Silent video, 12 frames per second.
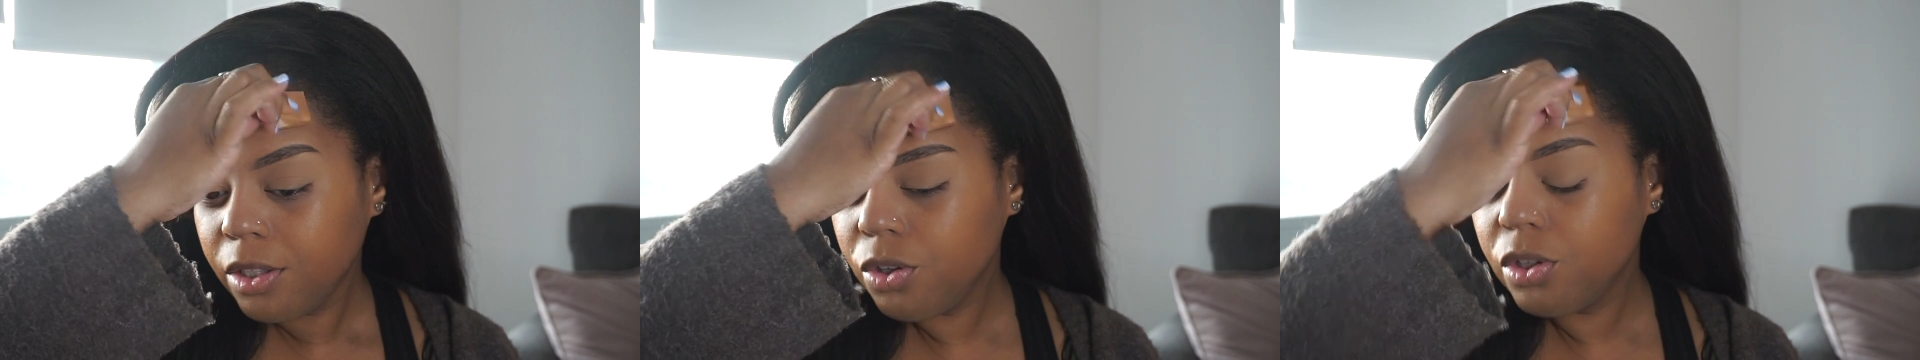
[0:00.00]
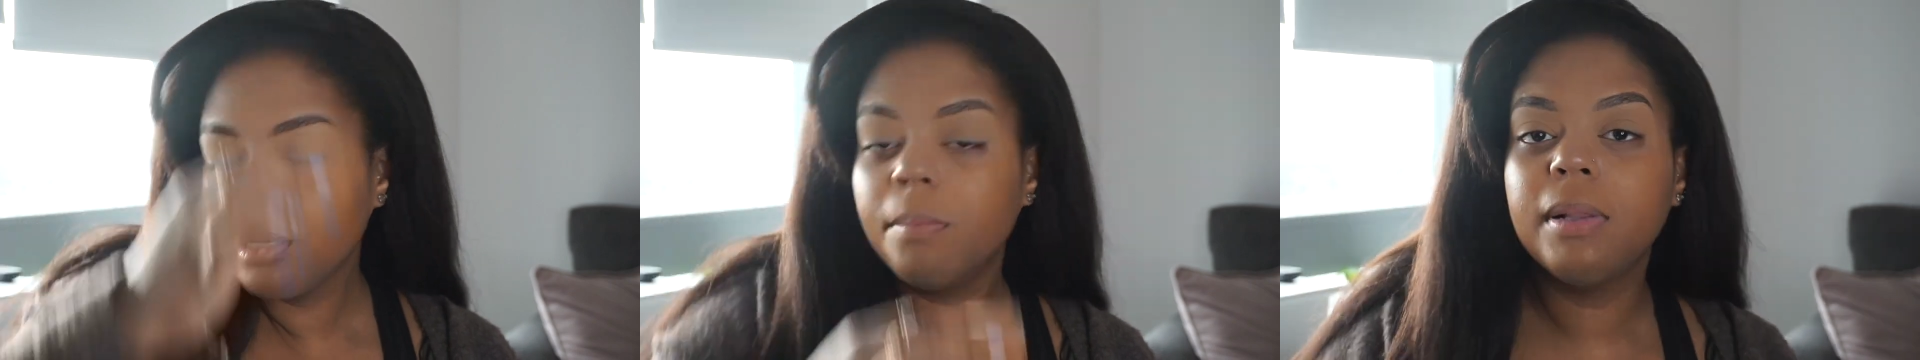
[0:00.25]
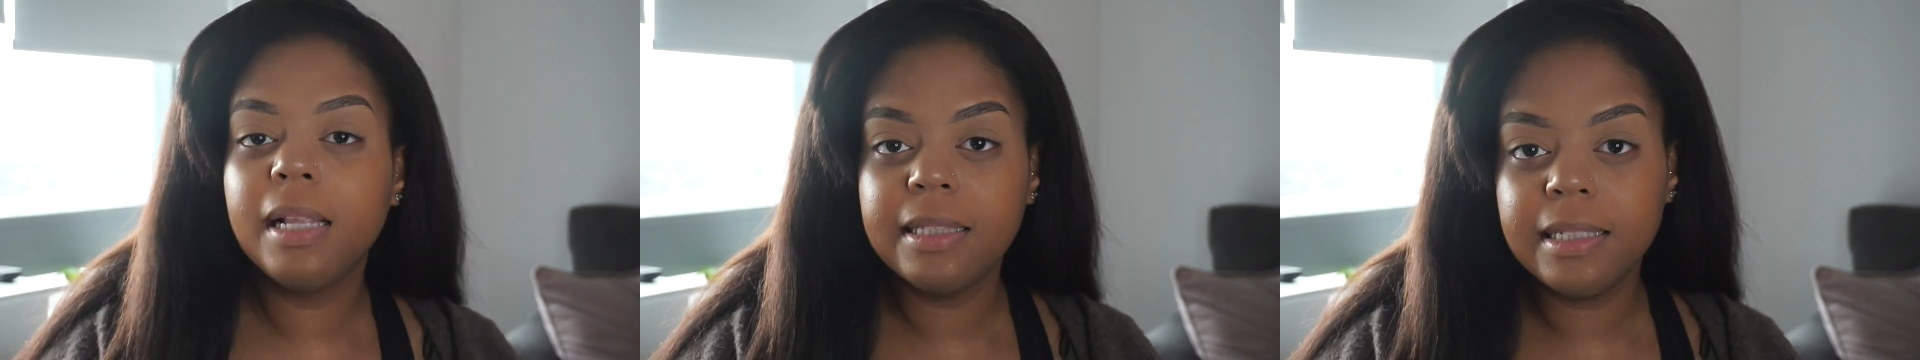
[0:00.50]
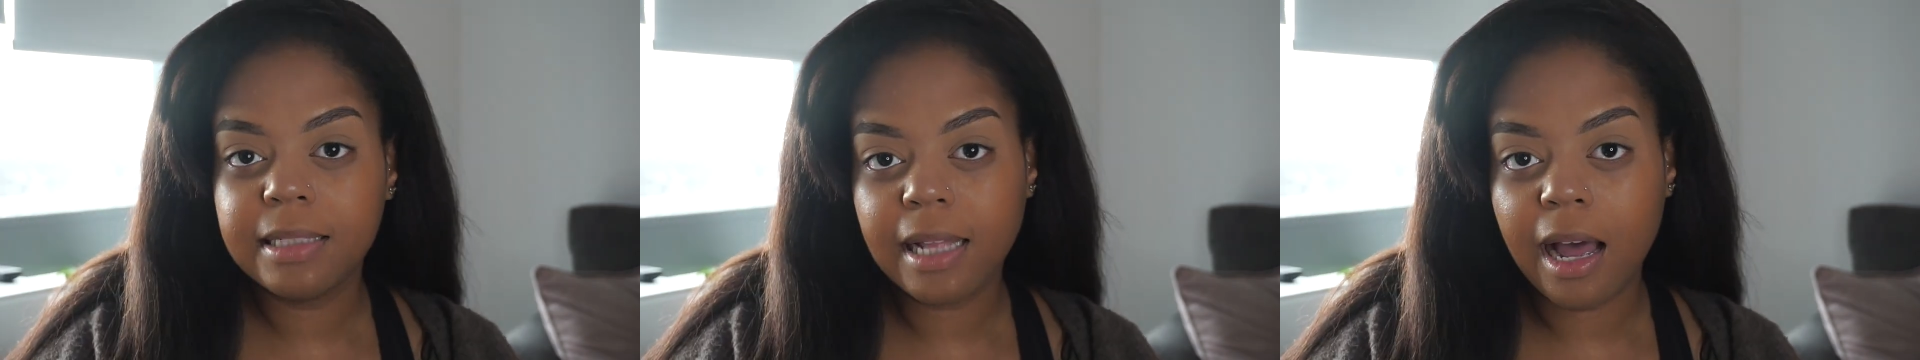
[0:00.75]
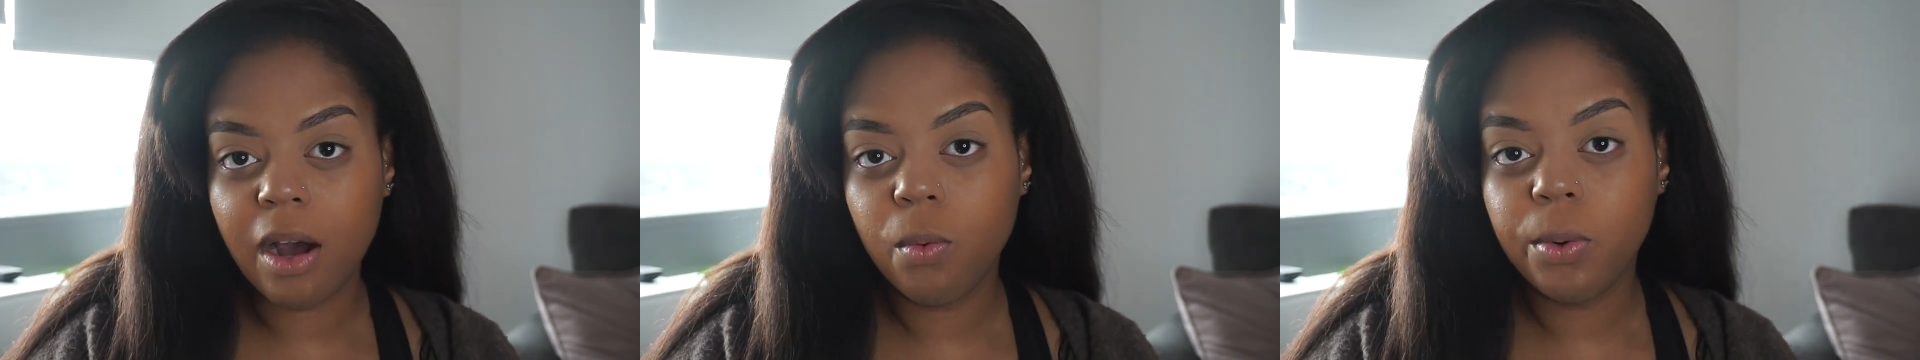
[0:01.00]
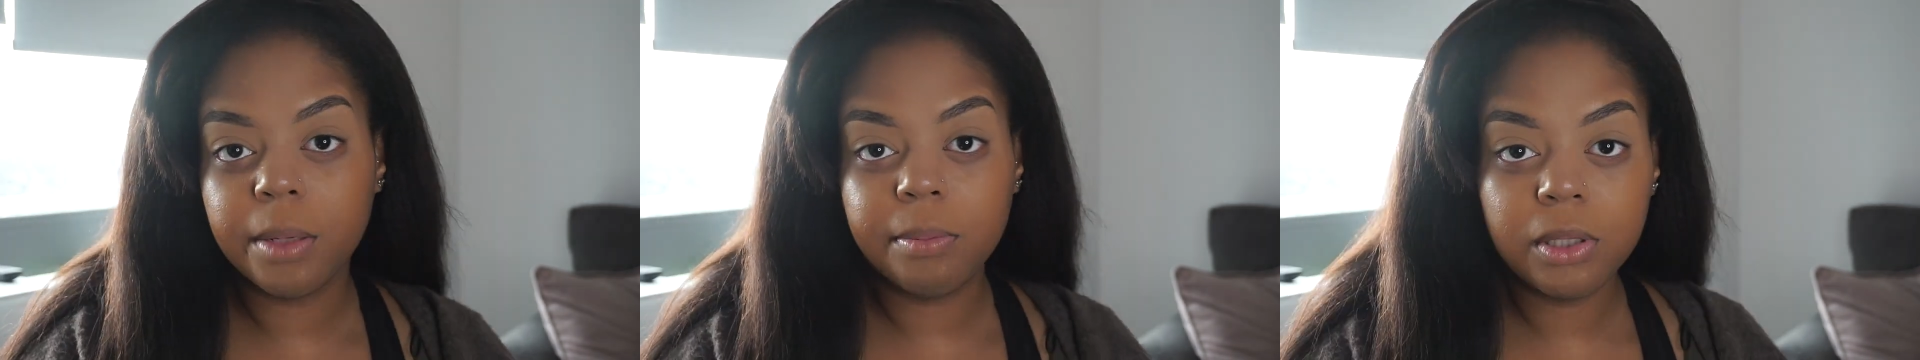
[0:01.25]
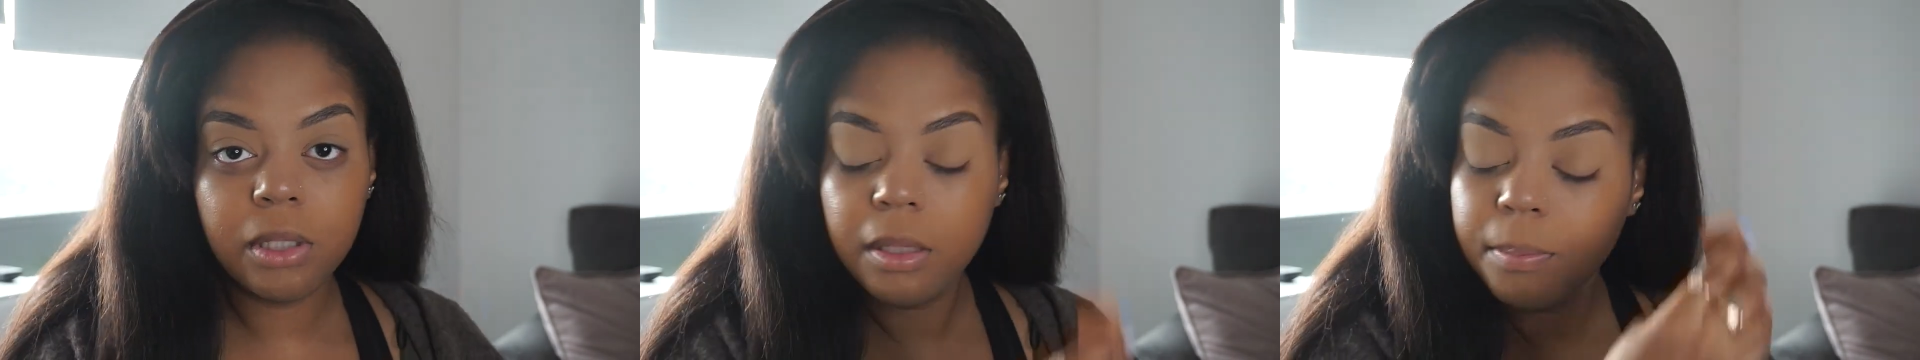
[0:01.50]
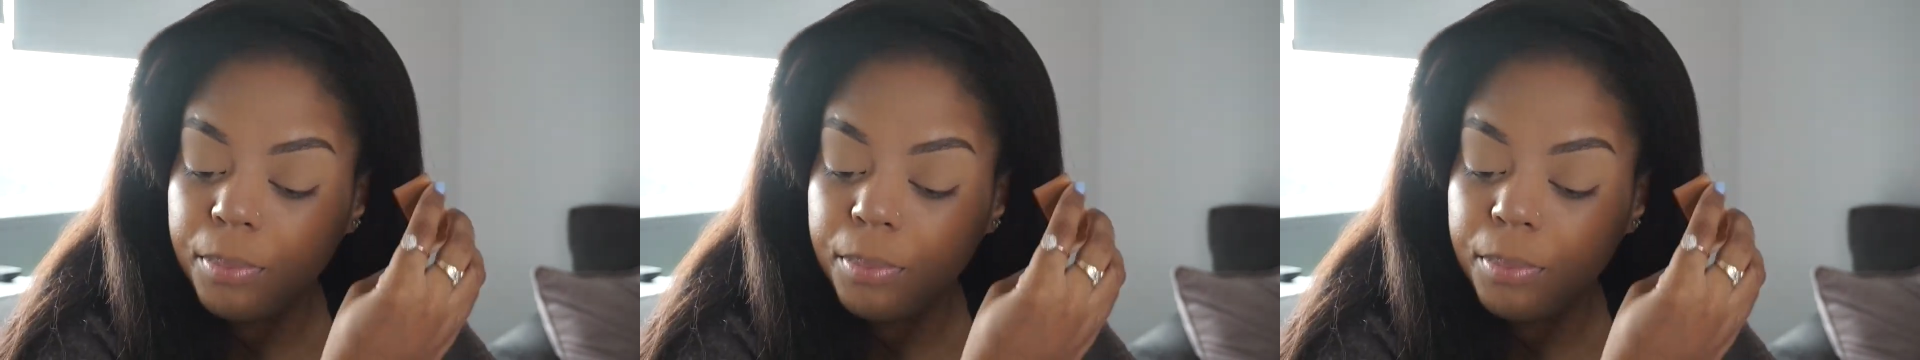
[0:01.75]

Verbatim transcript: You could blend this out with a